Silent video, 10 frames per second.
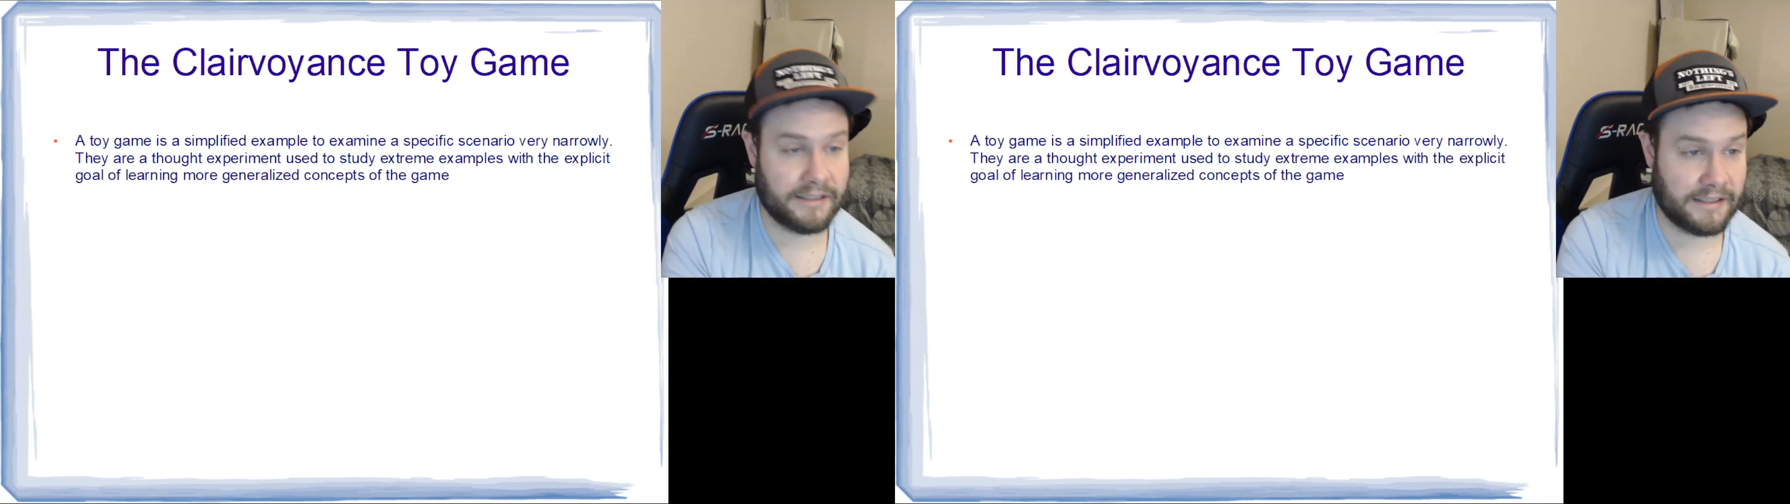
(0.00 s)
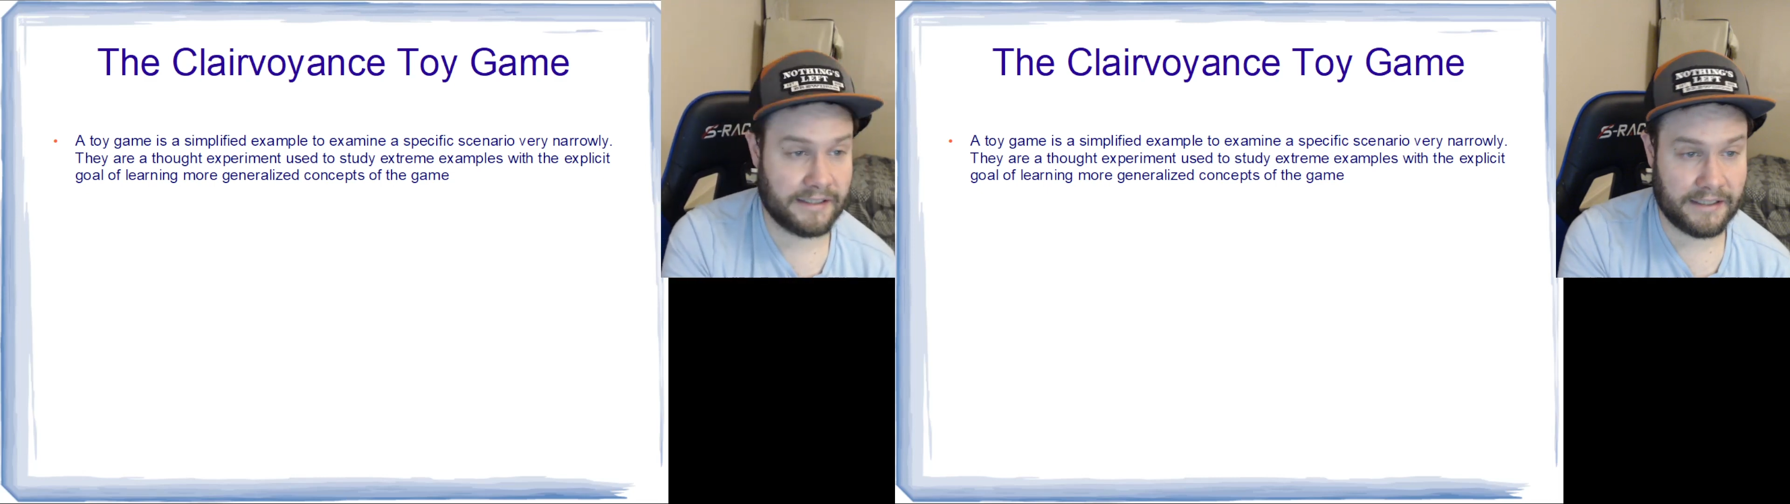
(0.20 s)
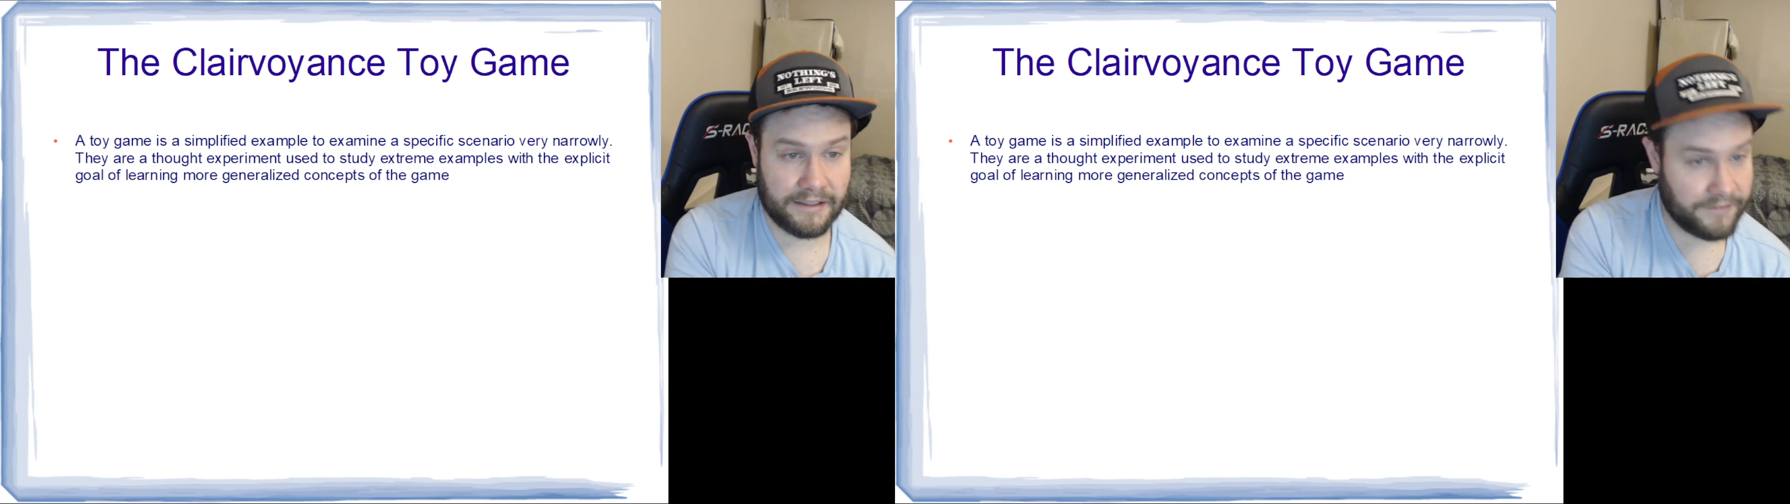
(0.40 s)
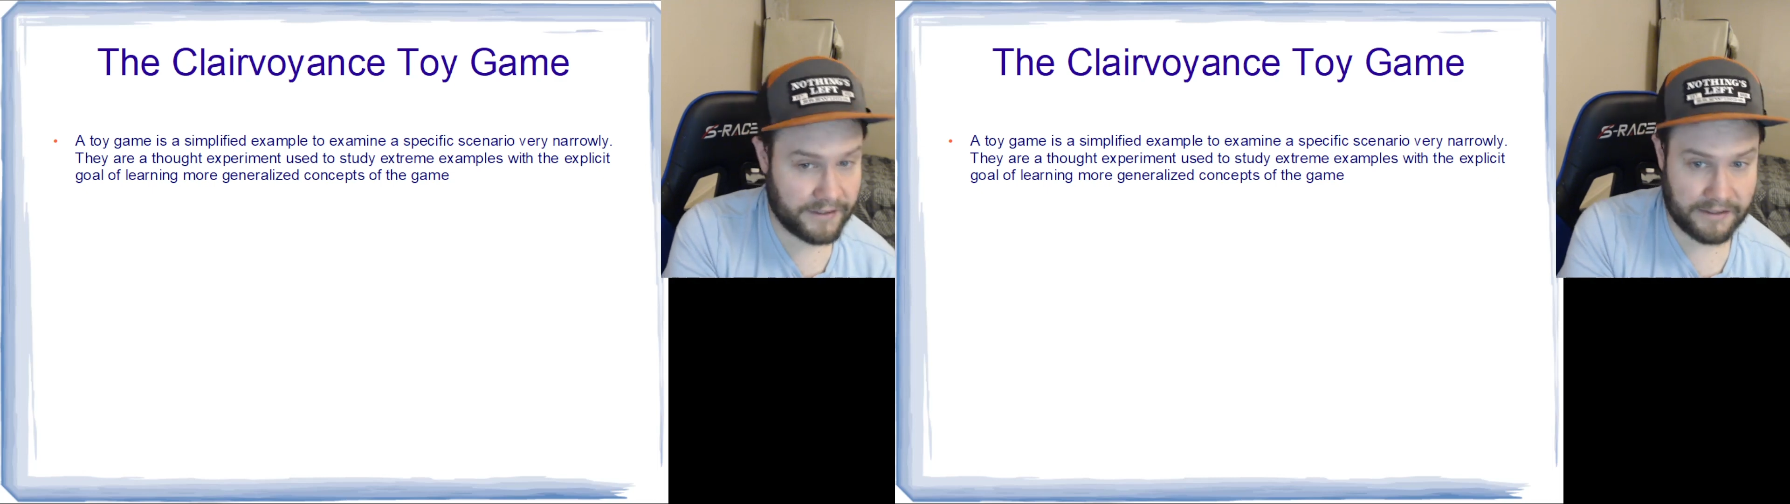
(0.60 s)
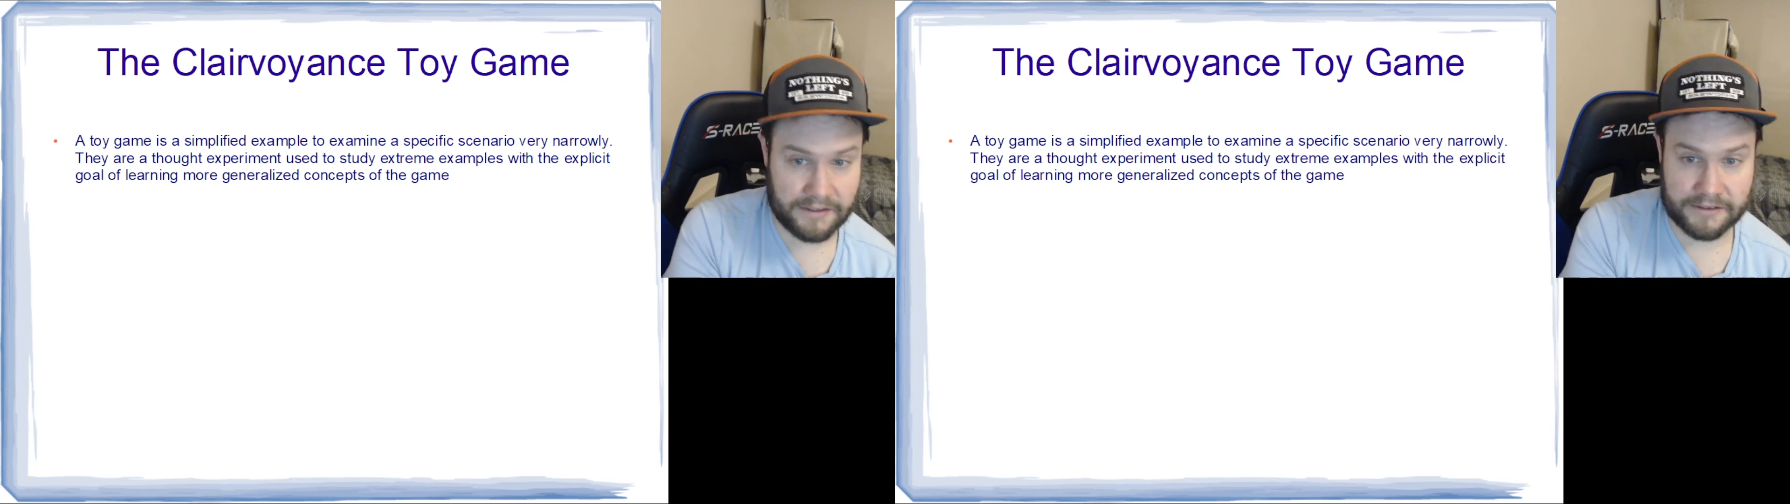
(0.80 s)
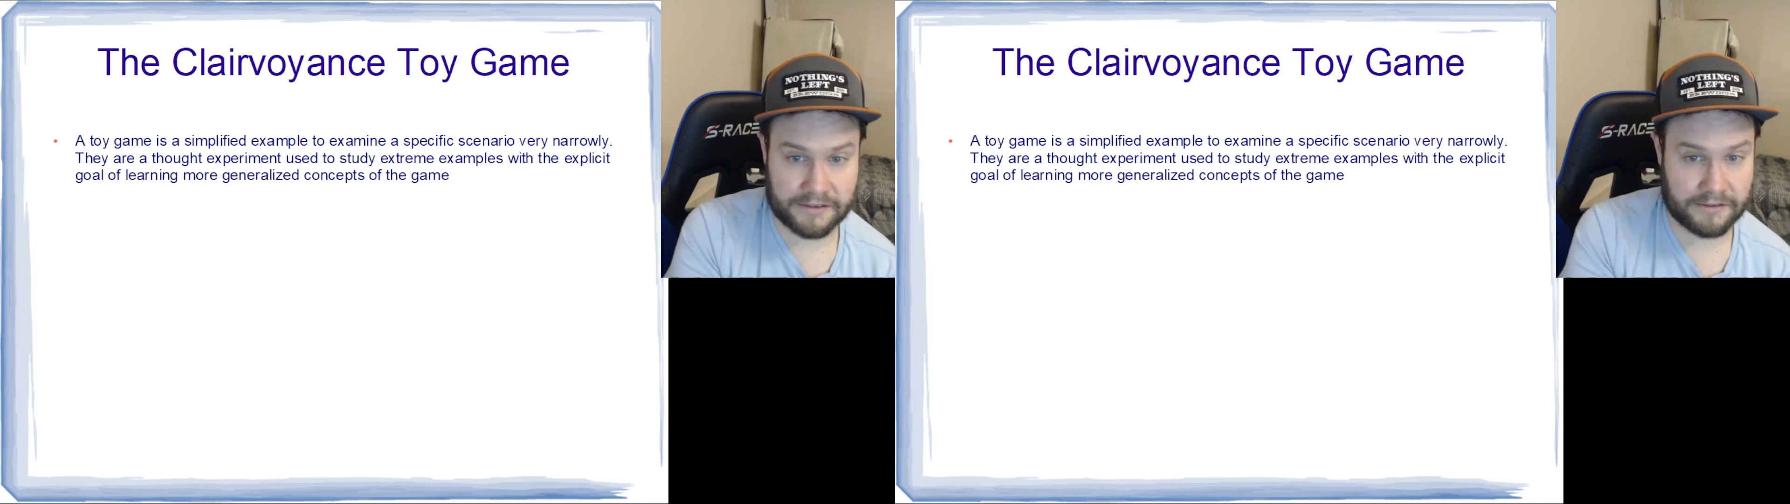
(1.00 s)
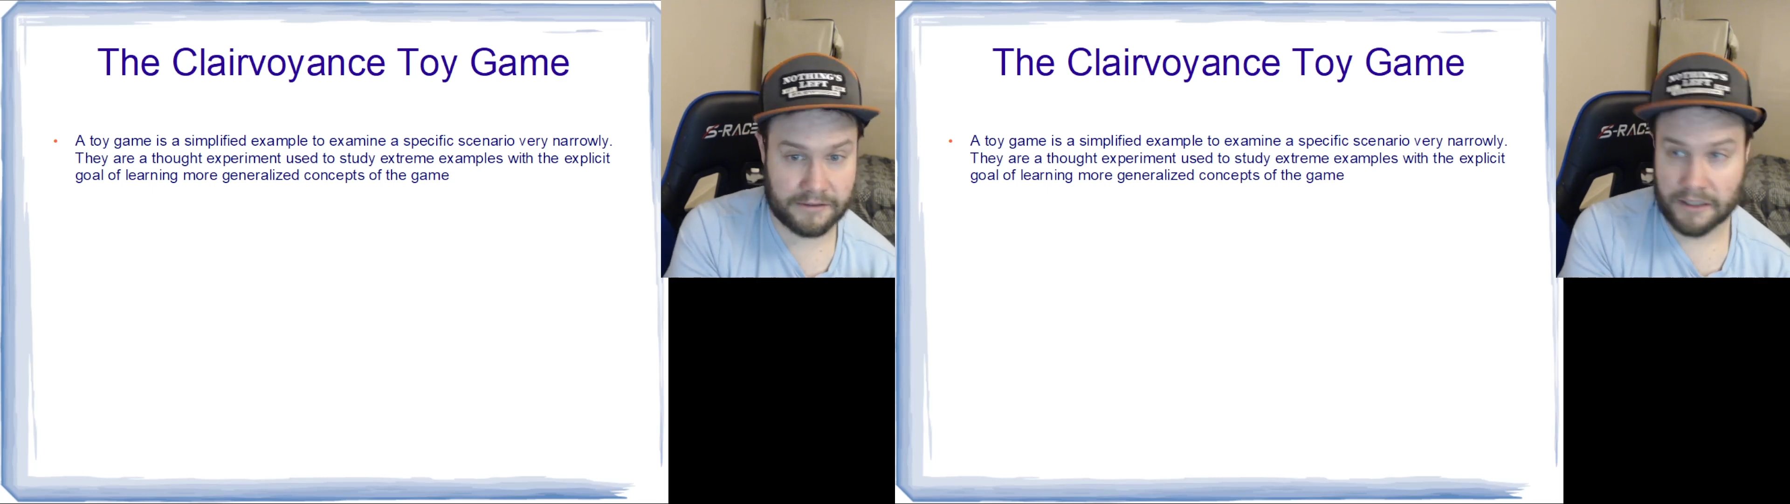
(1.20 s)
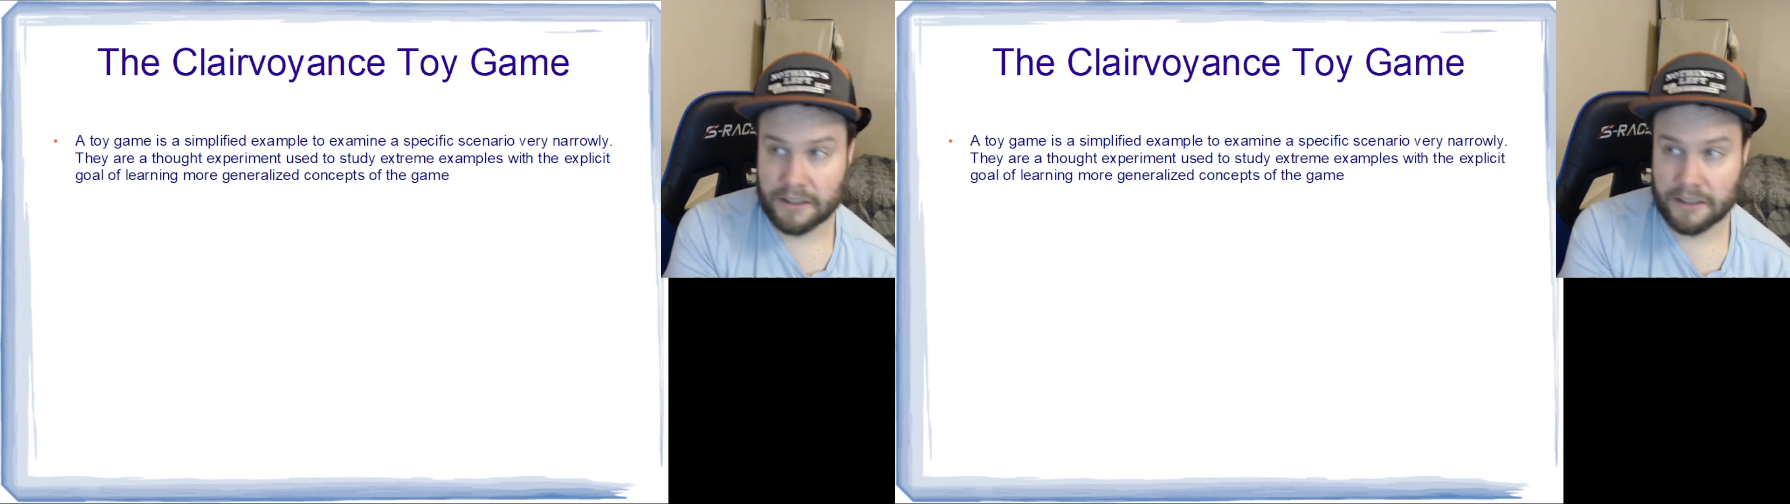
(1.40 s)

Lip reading: the EVs and